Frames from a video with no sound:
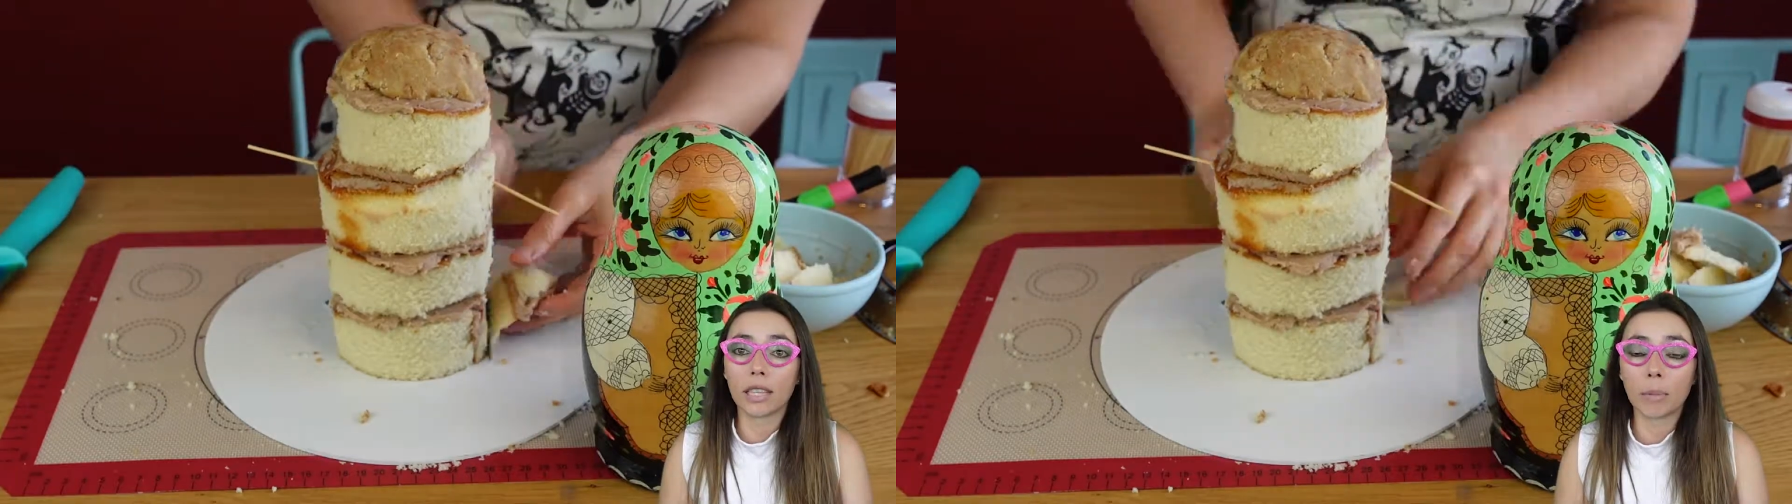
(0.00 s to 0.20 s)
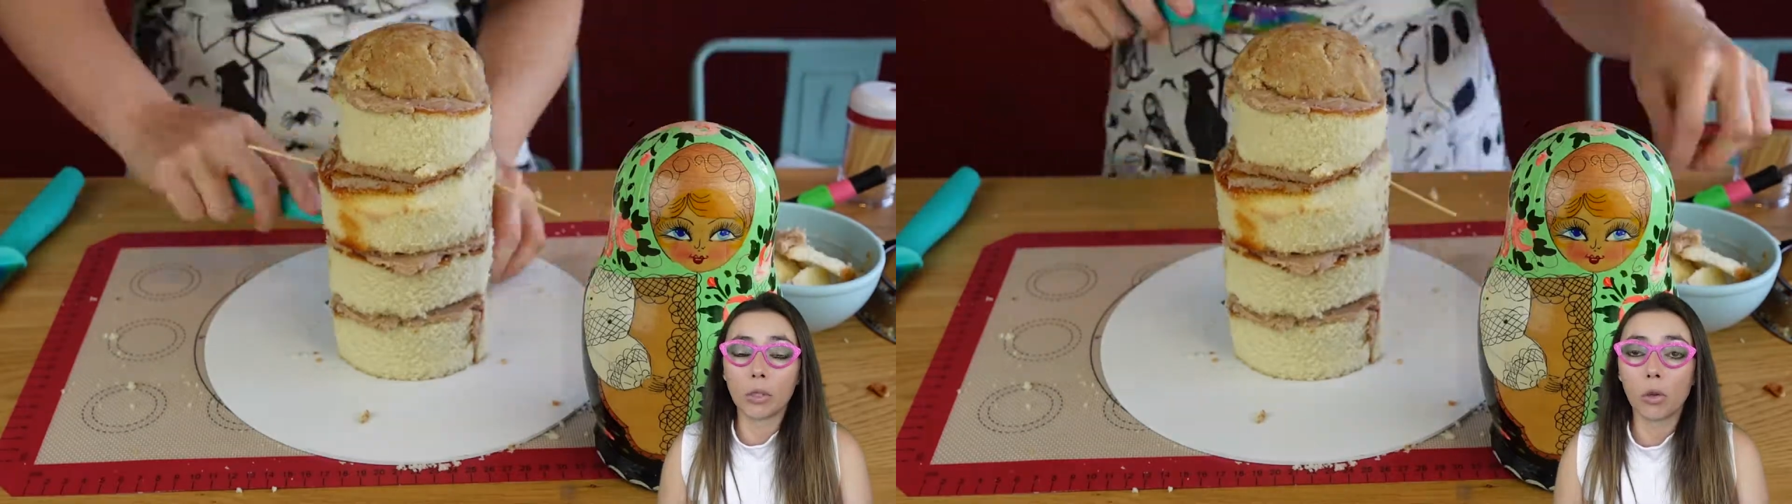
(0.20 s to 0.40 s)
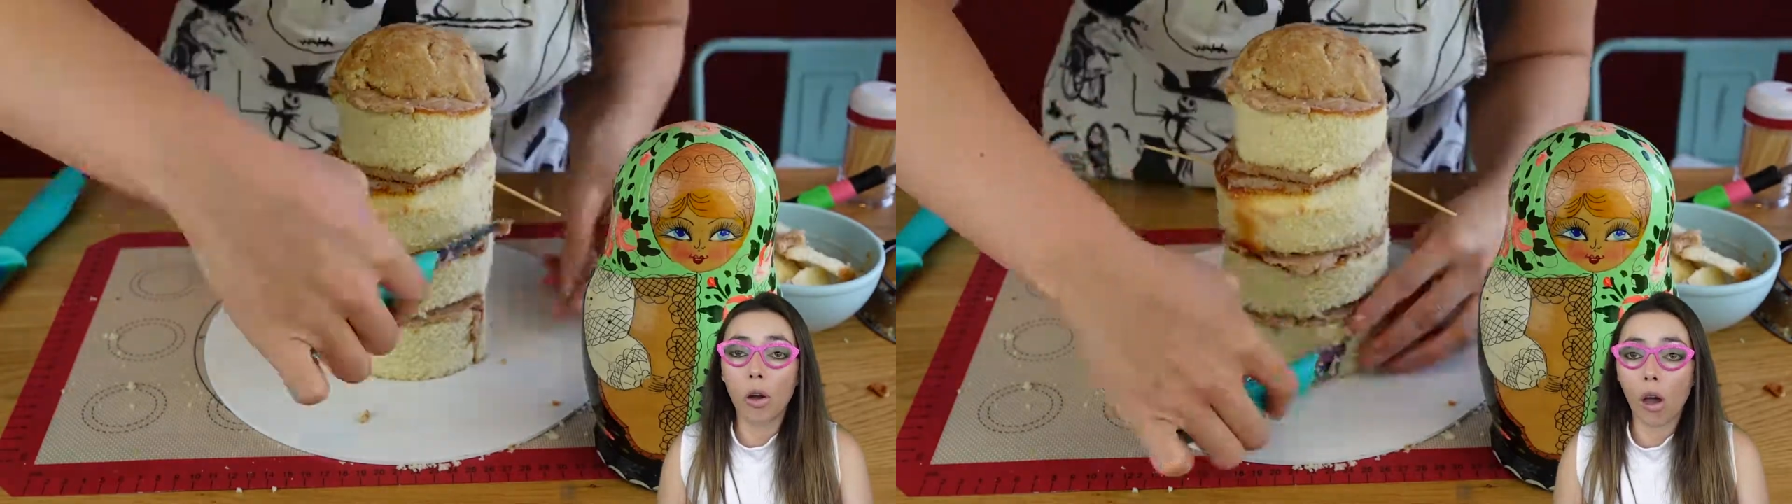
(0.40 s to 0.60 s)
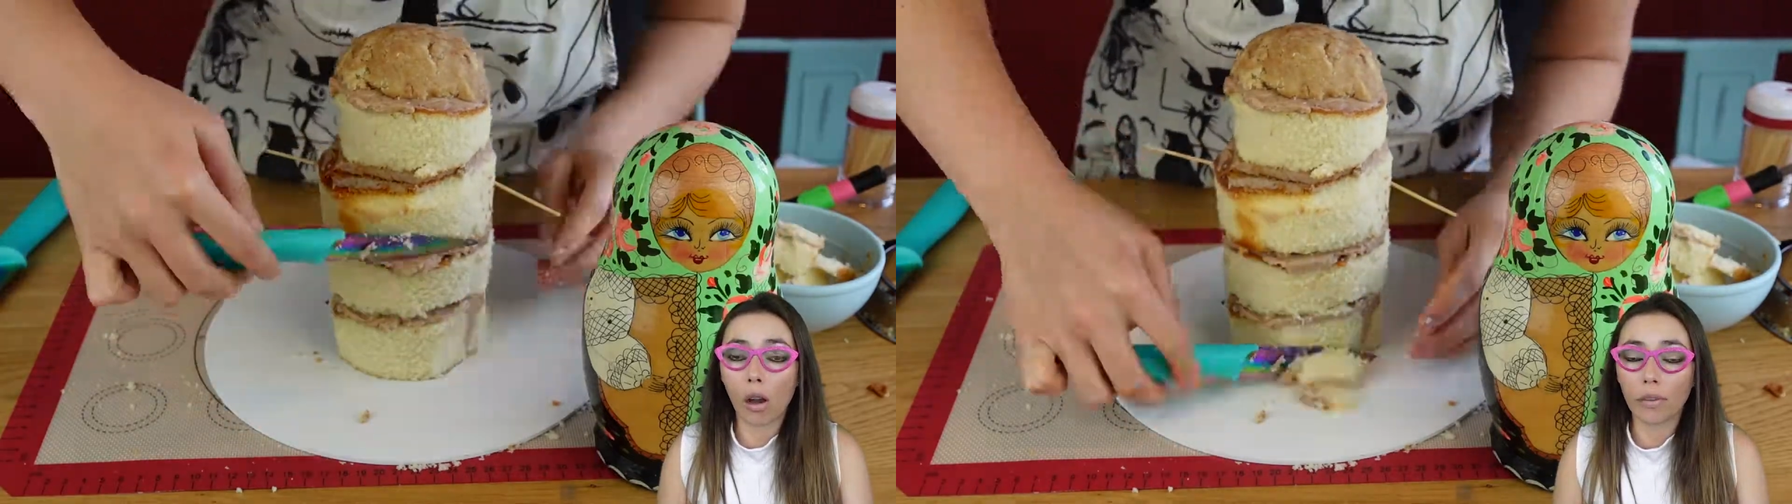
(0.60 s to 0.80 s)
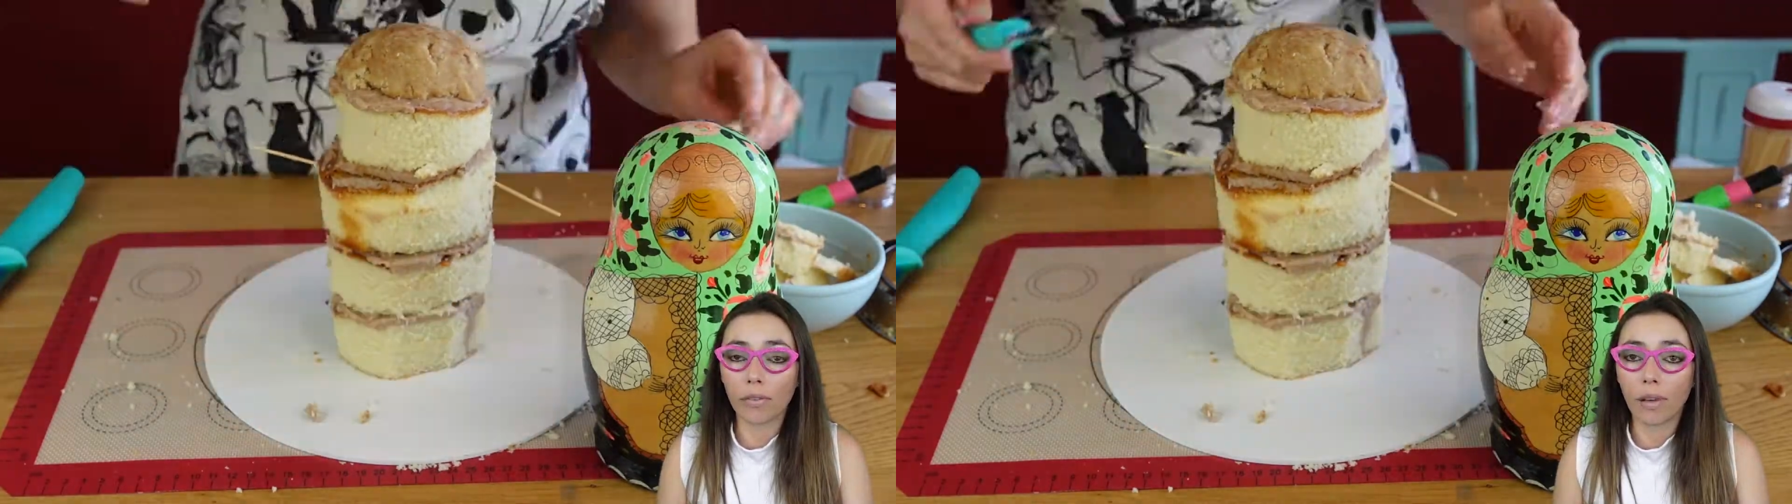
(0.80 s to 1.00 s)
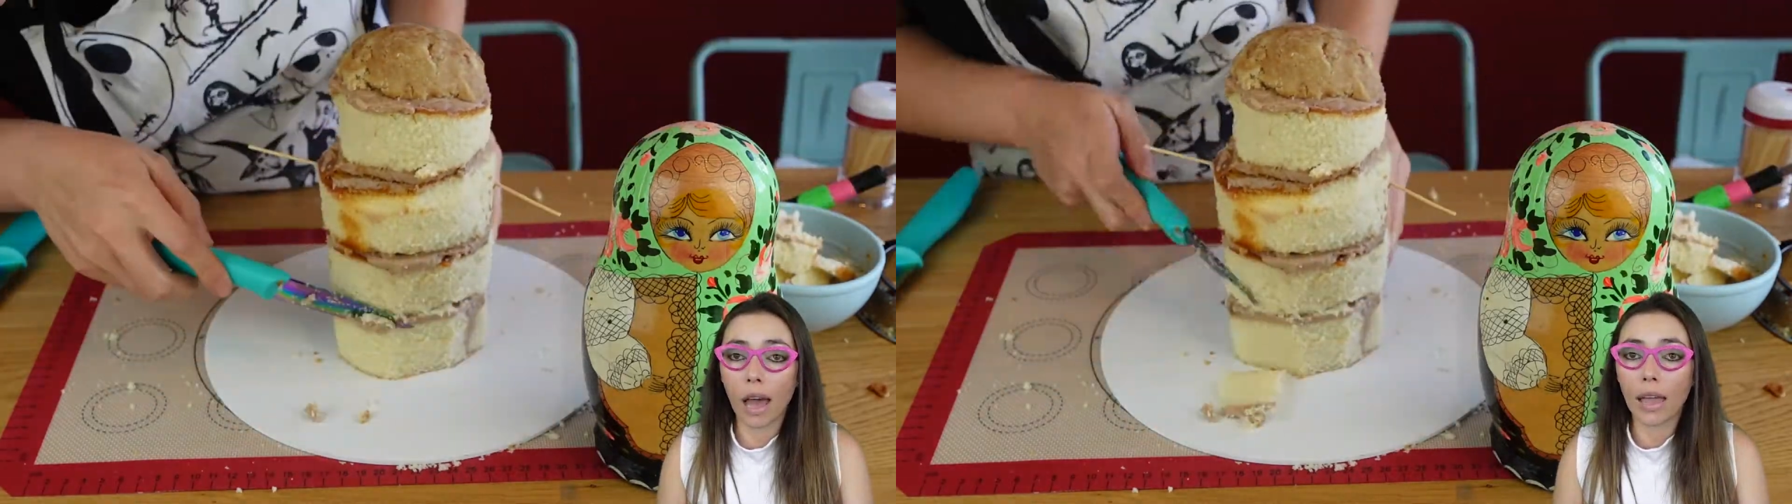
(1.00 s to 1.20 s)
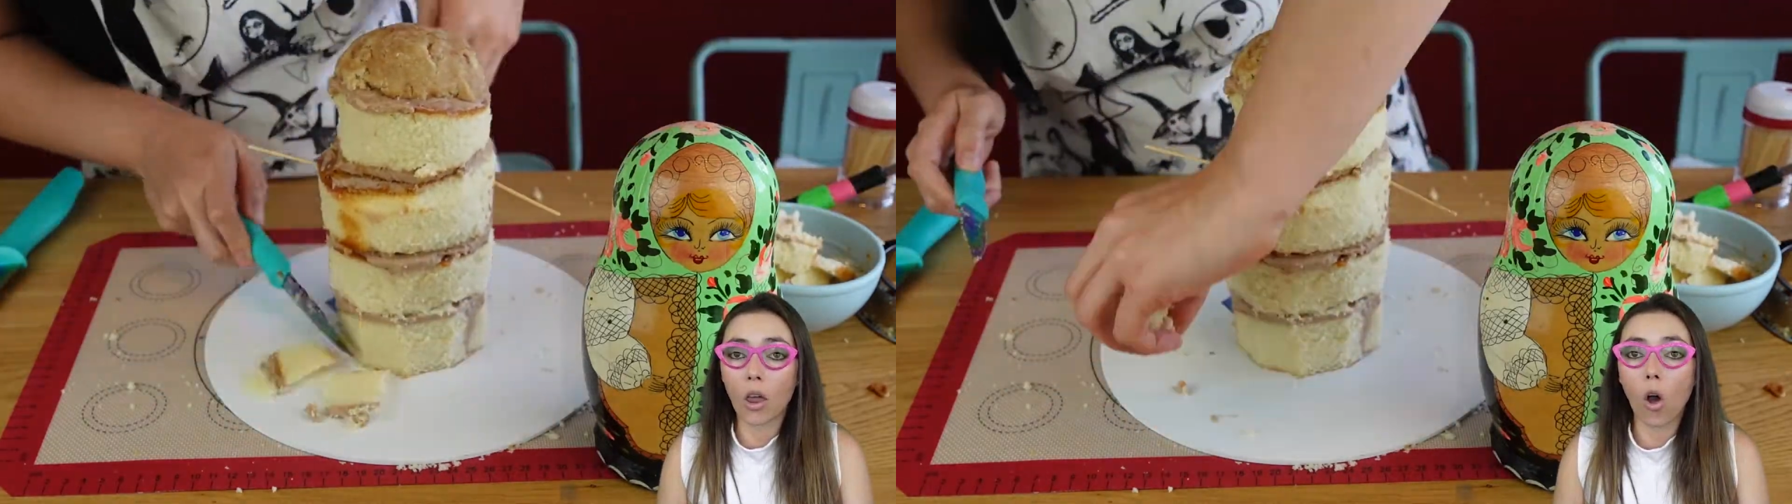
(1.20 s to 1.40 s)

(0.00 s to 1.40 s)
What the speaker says: time to carve. I